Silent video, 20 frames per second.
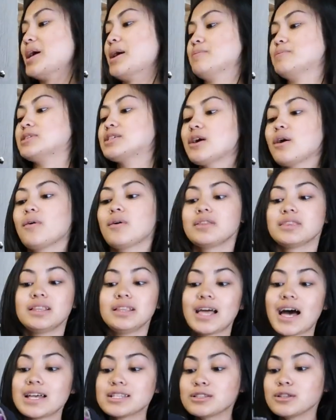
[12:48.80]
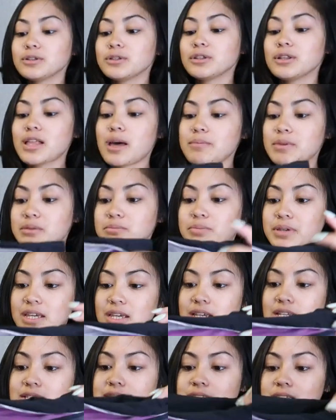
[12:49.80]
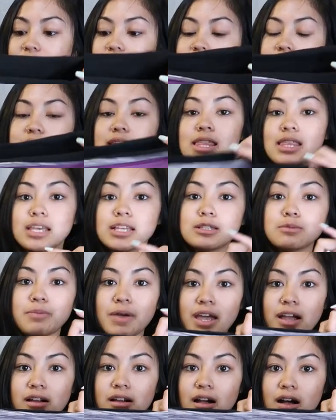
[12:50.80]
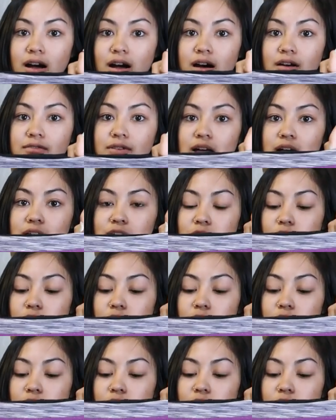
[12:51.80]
okay, so the last Lululemon piece is this pair of,